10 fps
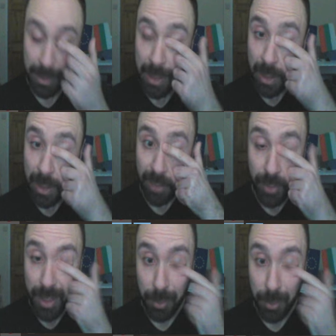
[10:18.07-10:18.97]
If you
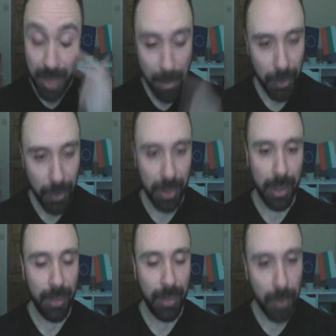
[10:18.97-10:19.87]
get to tempering,
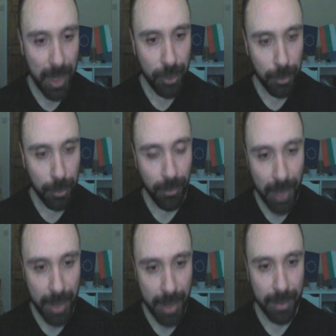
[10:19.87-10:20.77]
if you manage to
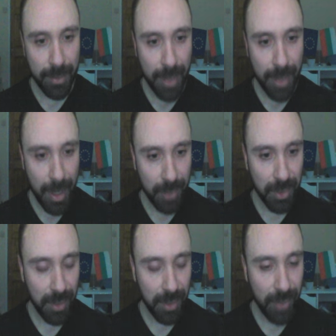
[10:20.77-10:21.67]
find any of the
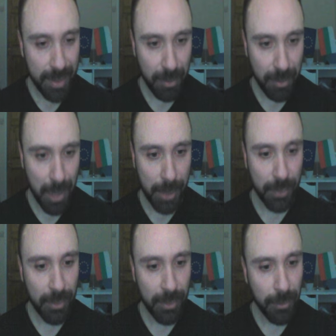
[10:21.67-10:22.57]
defensive manuals,
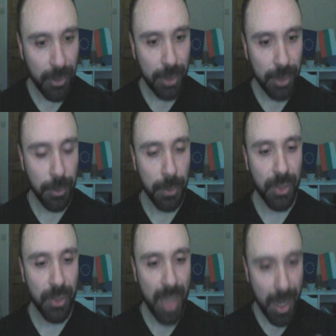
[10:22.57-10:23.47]
feel free to
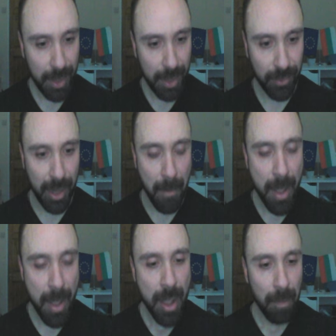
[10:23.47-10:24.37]
use any of them,
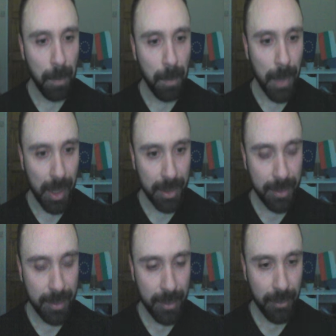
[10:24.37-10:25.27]

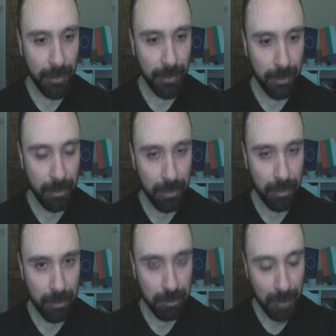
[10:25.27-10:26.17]
but
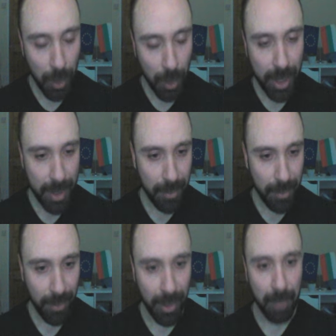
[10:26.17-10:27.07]
looking at
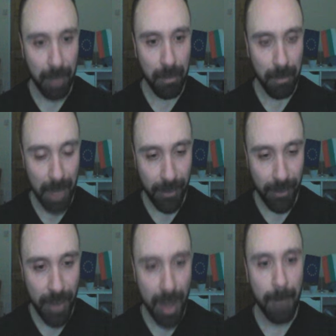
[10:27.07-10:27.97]
everything, by
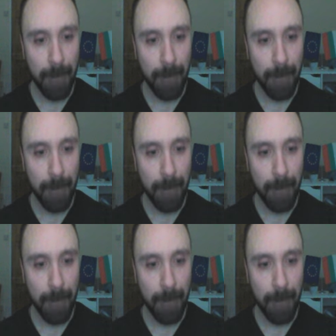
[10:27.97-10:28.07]
far